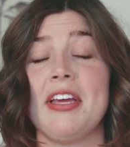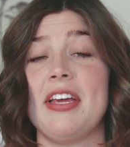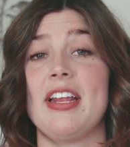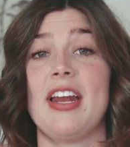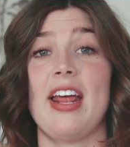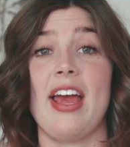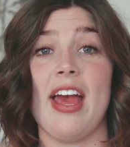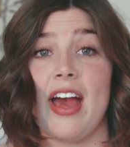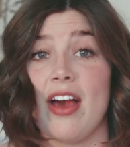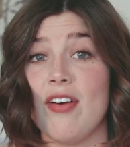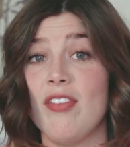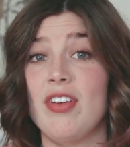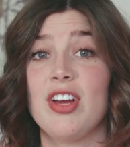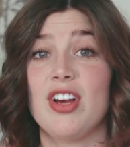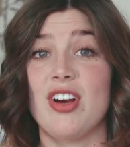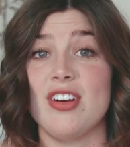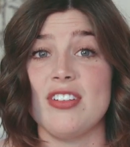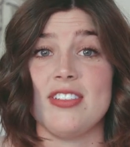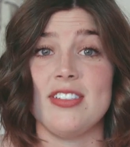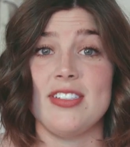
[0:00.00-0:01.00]
And I haven't
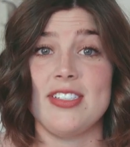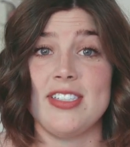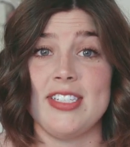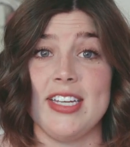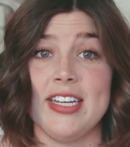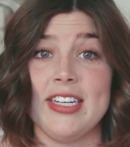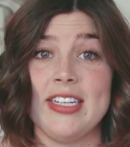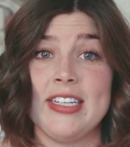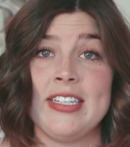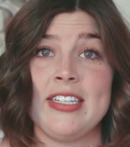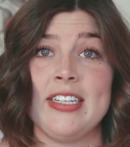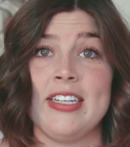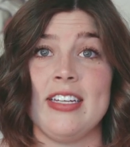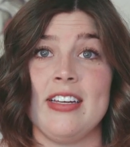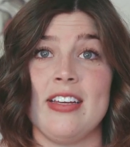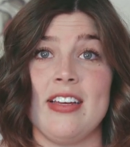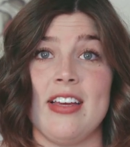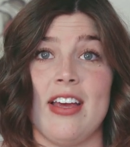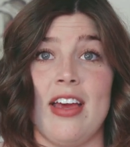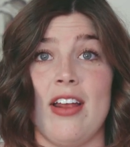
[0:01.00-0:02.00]
gotten sick
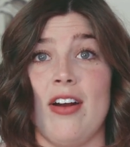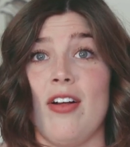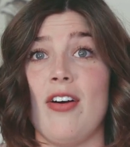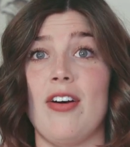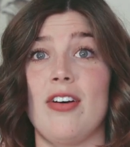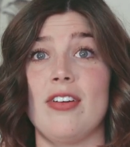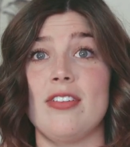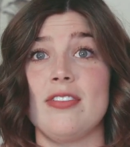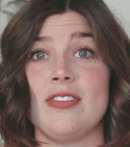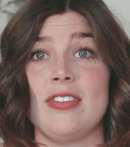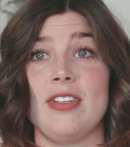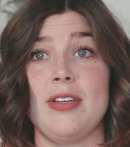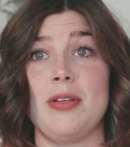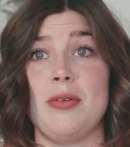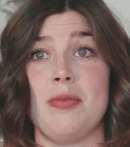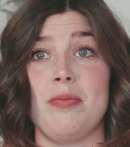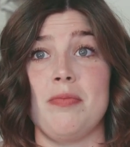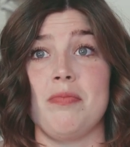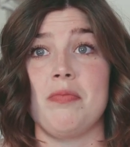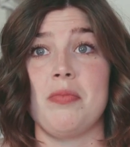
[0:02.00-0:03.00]
at all
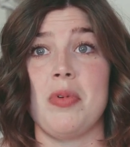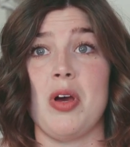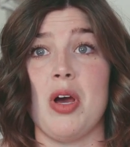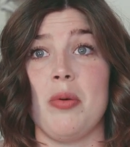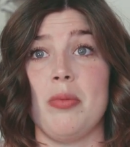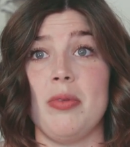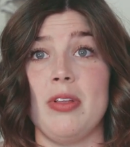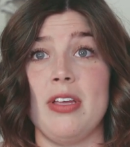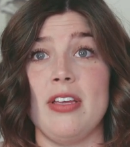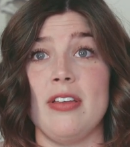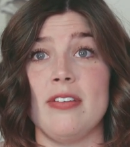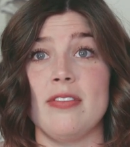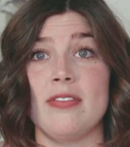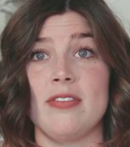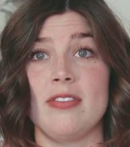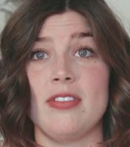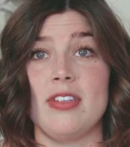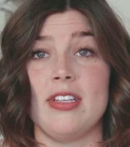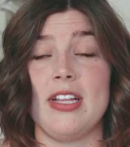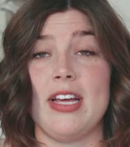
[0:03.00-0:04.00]
in probably
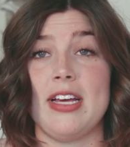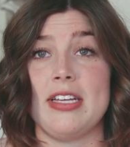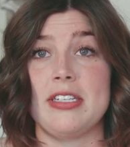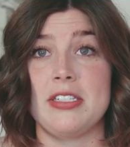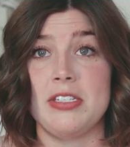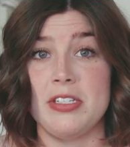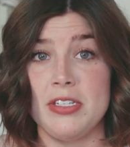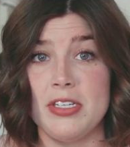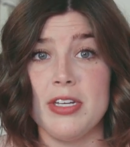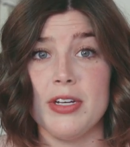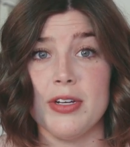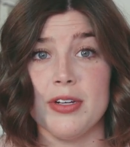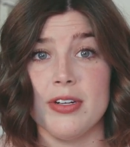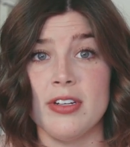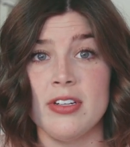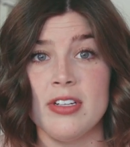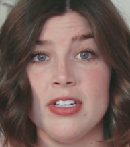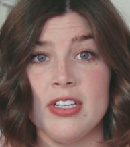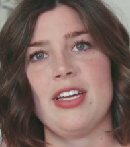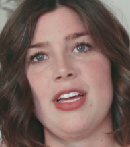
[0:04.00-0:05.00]
the last
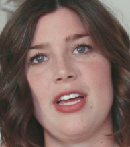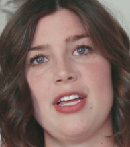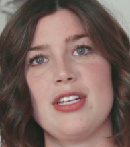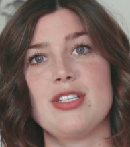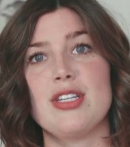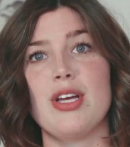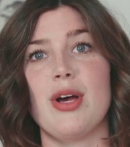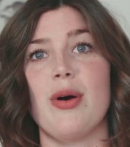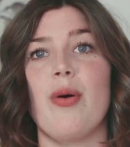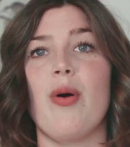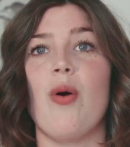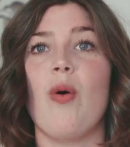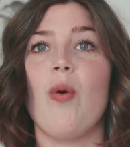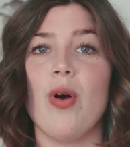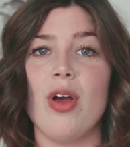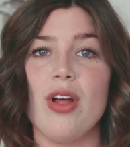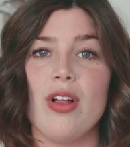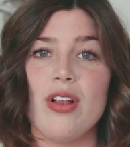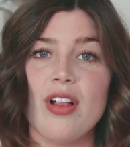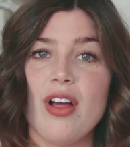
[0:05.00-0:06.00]
year. And so
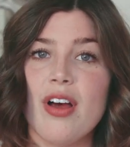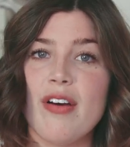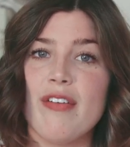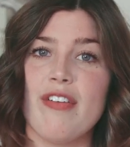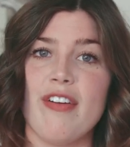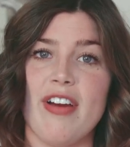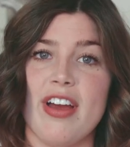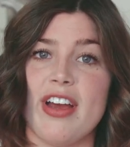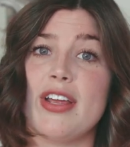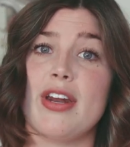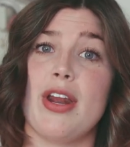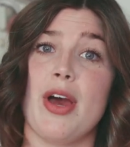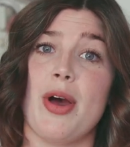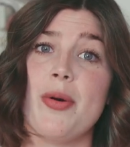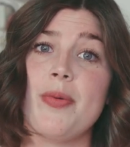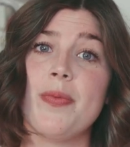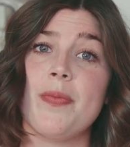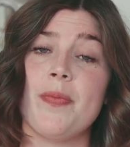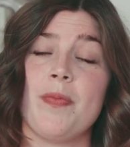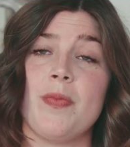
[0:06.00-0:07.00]
oil of
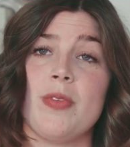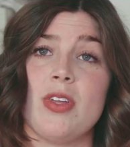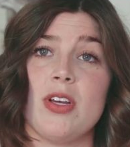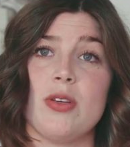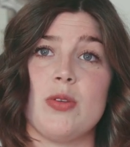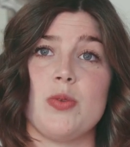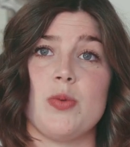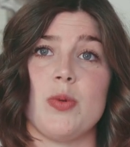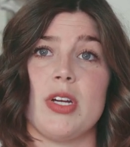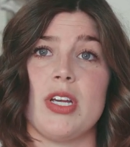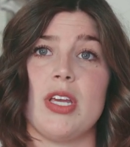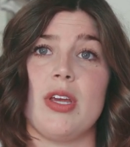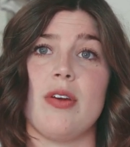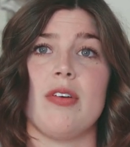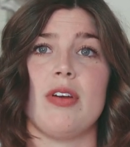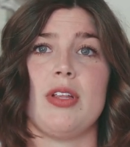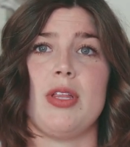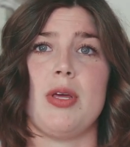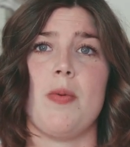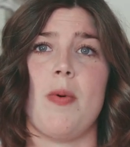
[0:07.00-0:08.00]
oregano is working
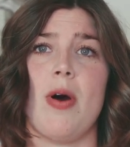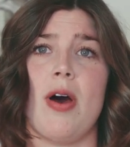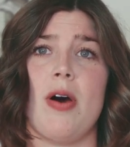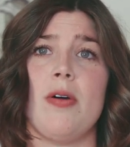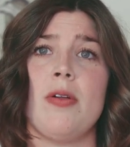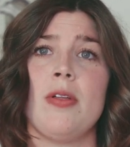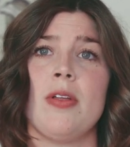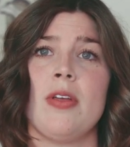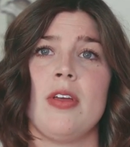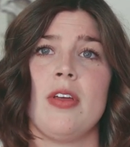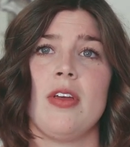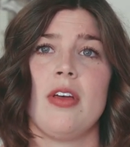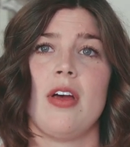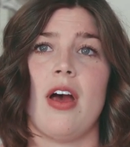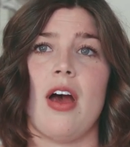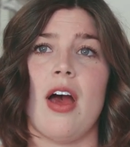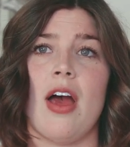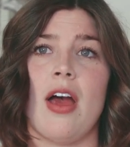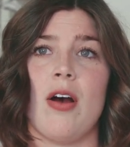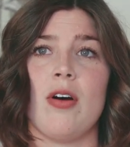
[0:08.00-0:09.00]
really well.
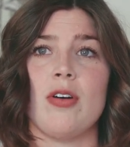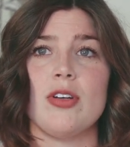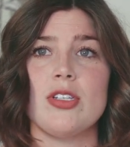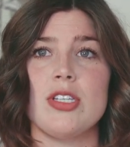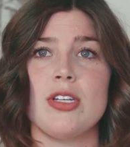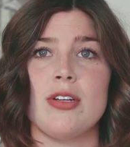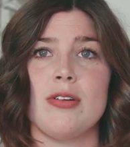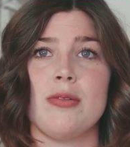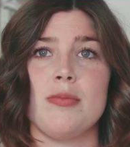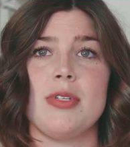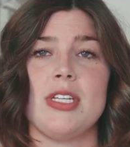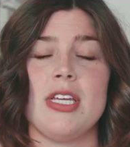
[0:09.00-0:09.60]
I also am